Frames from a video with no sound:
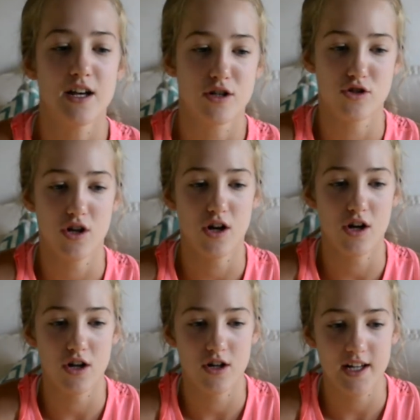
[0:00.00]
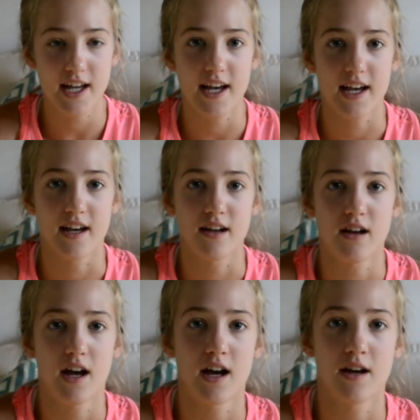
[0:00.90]
So yeah,
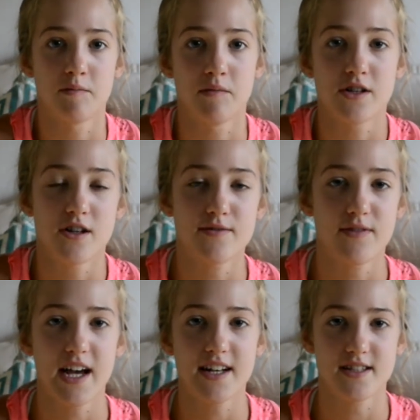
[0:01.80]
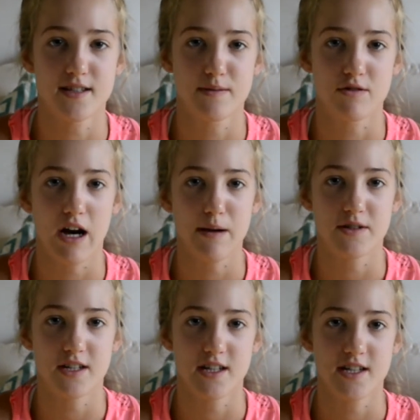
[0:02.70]
don't forget to subscribe
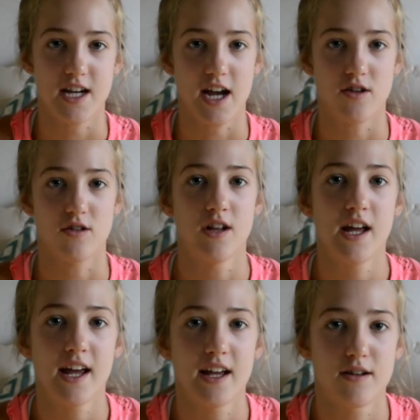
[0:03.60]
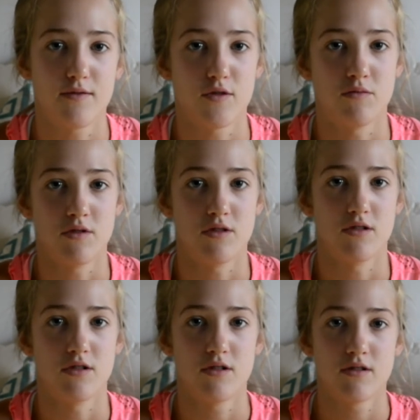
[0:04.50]
to the channel for
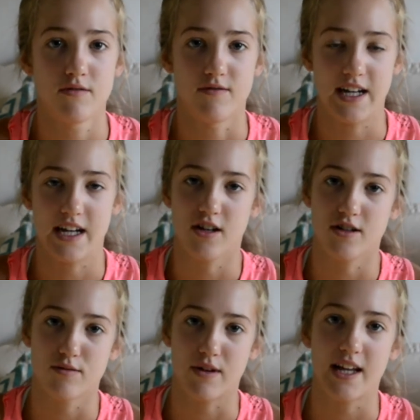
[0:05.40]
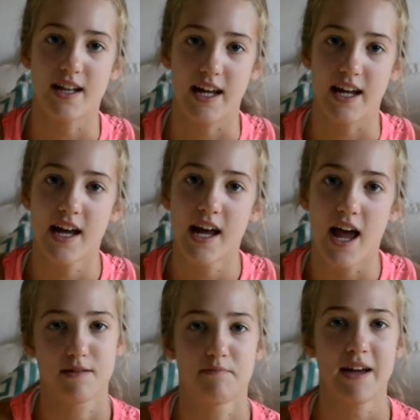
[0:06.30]
more videos weekly.
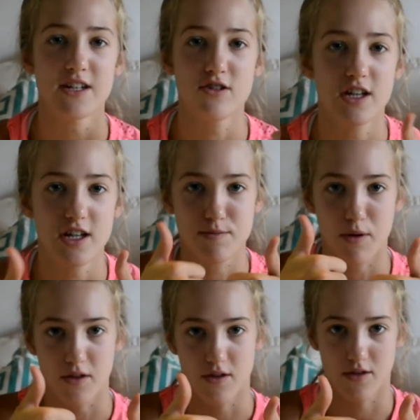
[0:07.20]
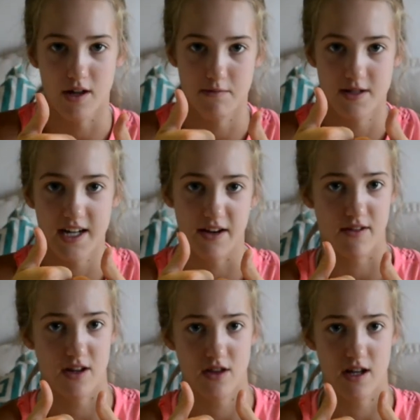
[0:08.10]
Make sure you use both your thumbs to give
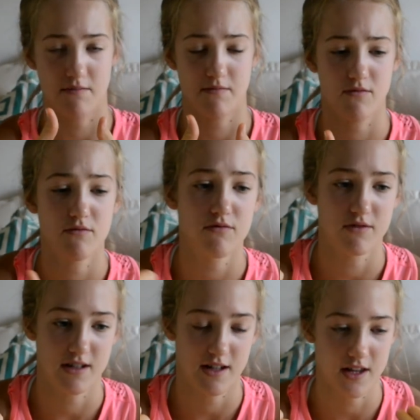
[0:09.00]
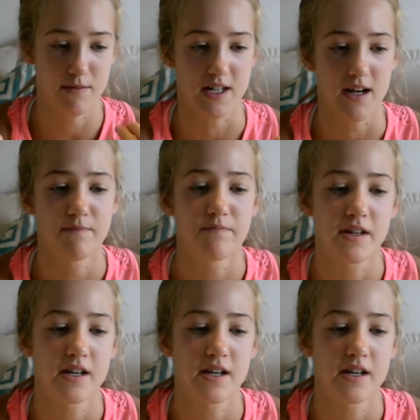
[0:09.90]
it a thumbs up.